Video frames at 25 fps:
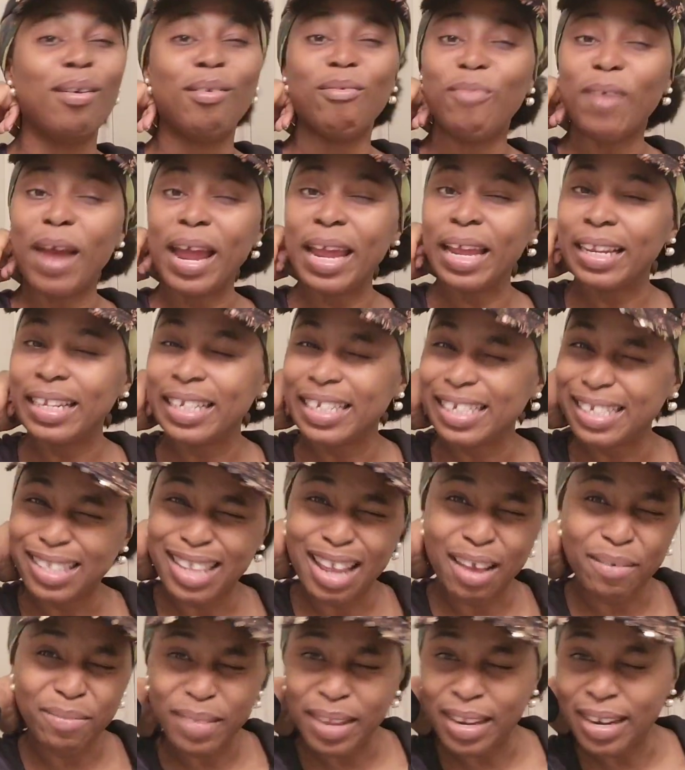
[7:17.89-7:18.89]
Ryan is
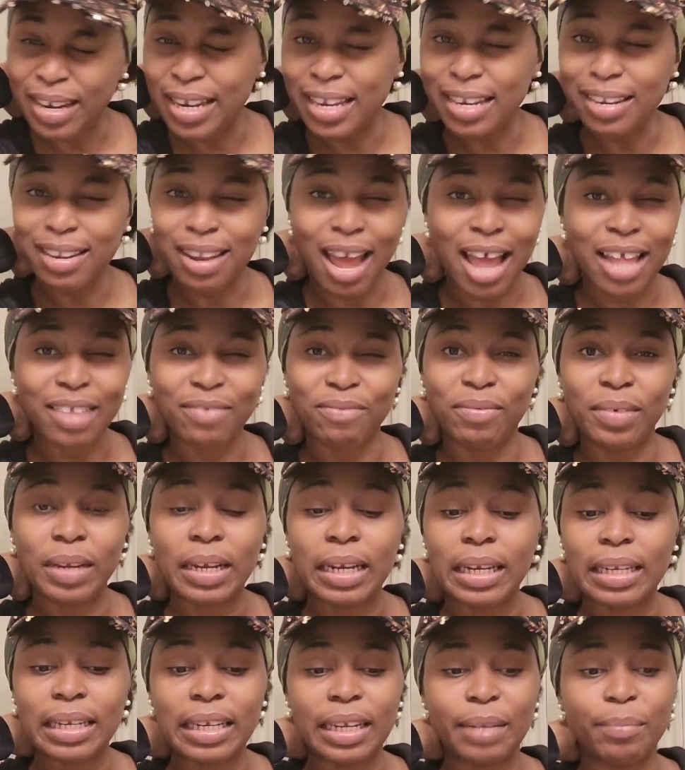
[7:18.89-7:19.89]
definitely not
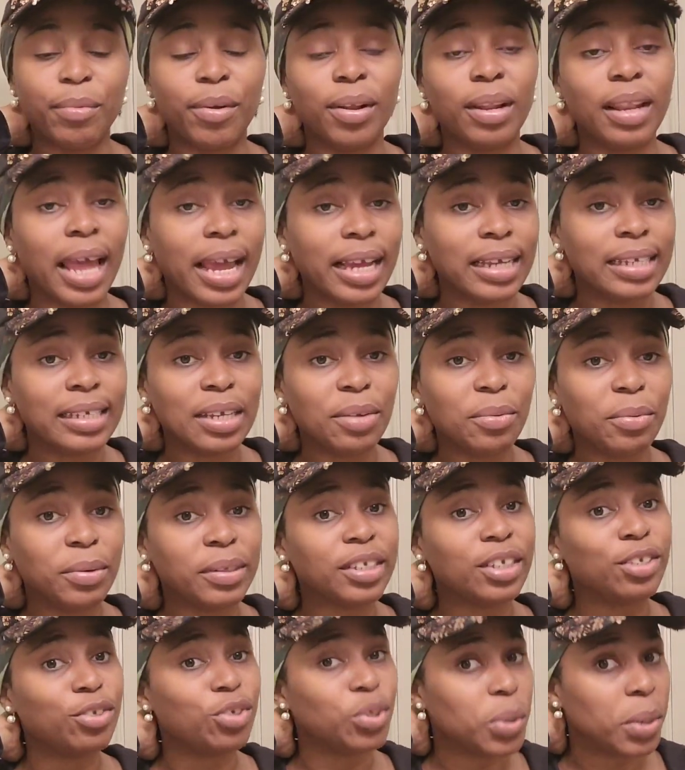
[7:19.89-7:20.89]
feeling it, but Lexi
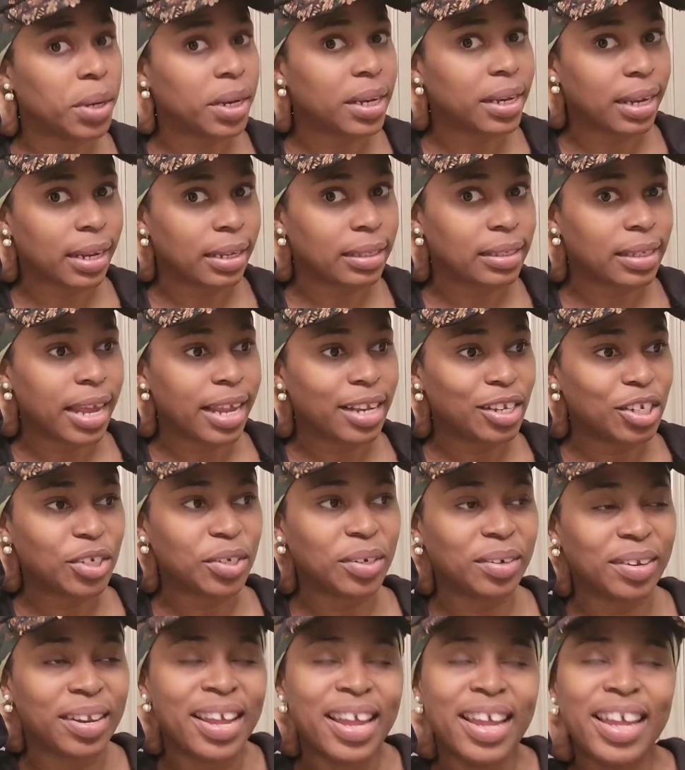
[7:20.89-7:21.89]
was enjoying the
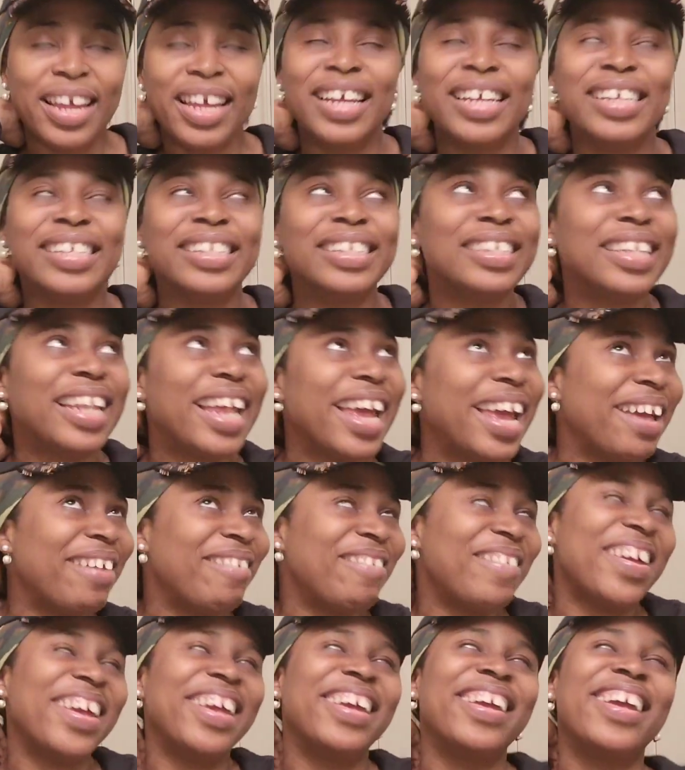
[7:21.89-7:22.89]
attention, and she's like,
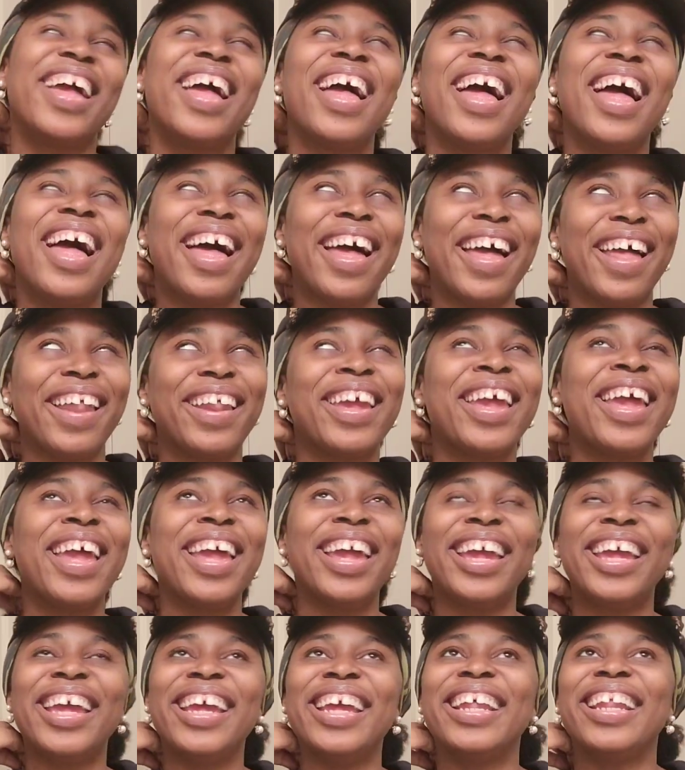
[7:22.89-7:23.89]
oh my God,
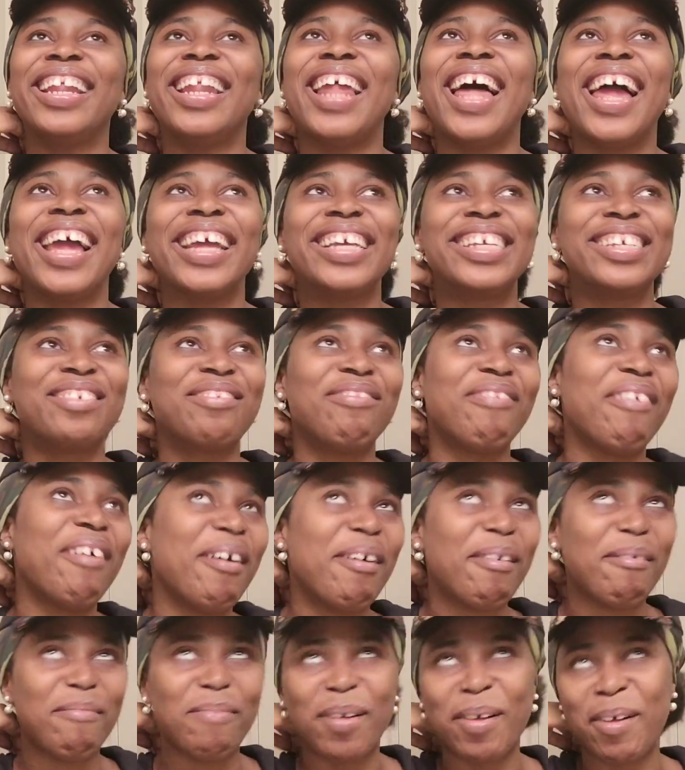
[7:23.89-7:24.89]
he likes
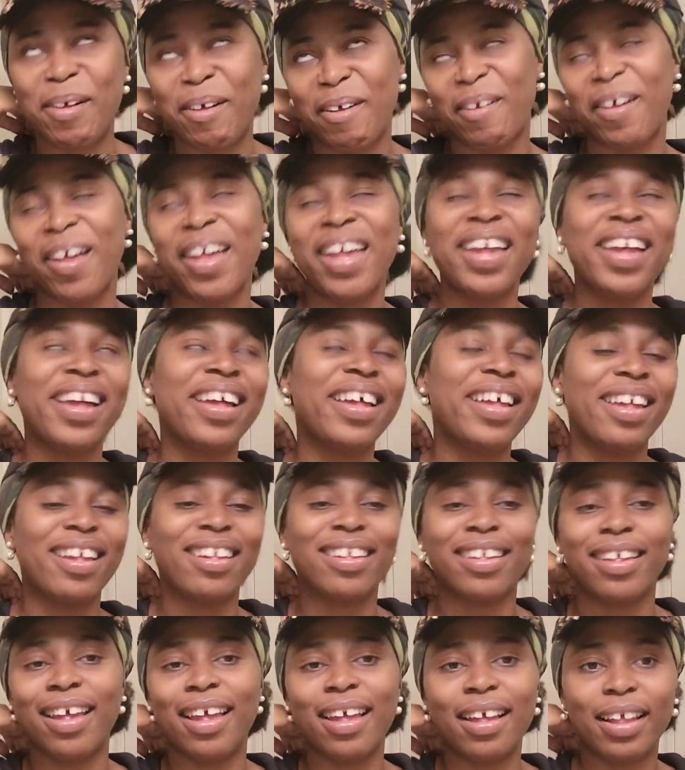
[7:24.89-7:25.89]
trouble.
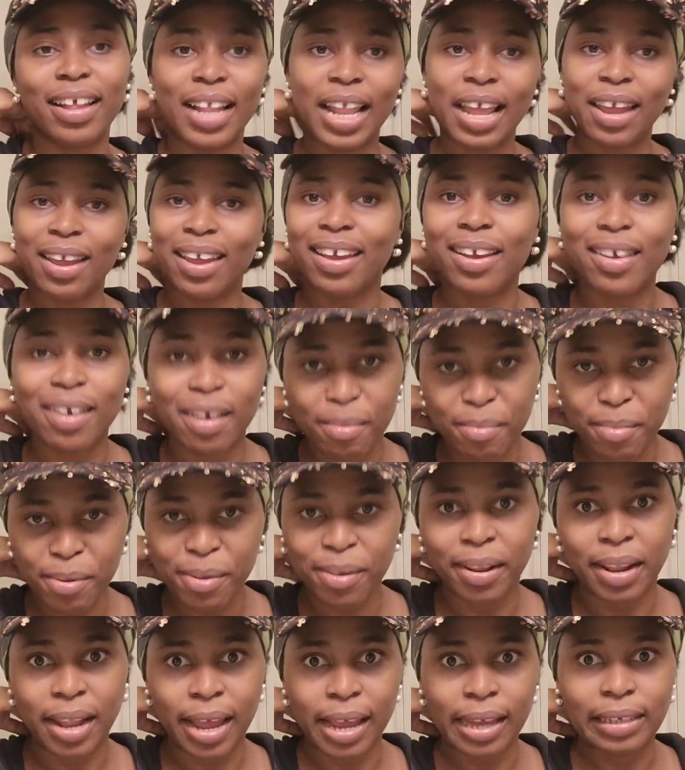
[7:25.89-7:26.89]
I'm like, come
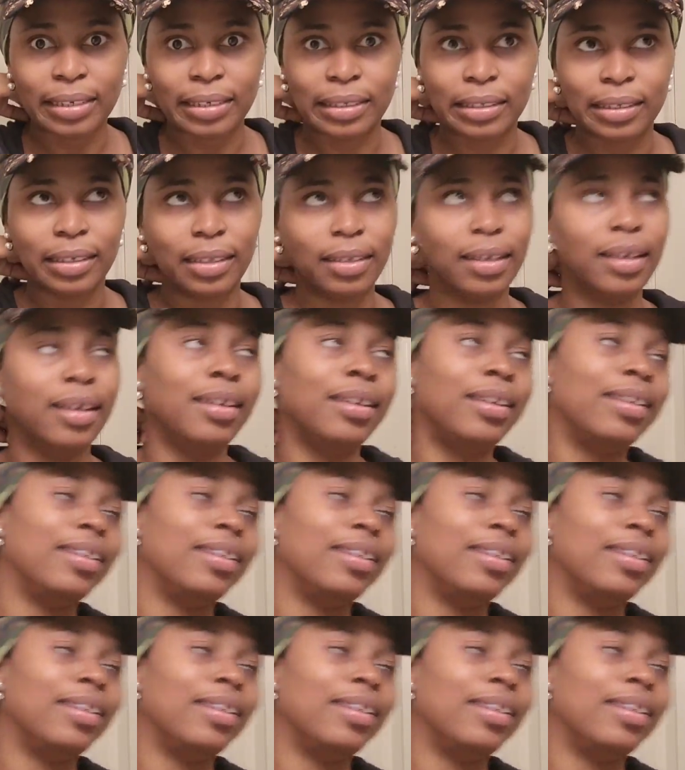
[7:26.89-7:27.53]
on, Lexi.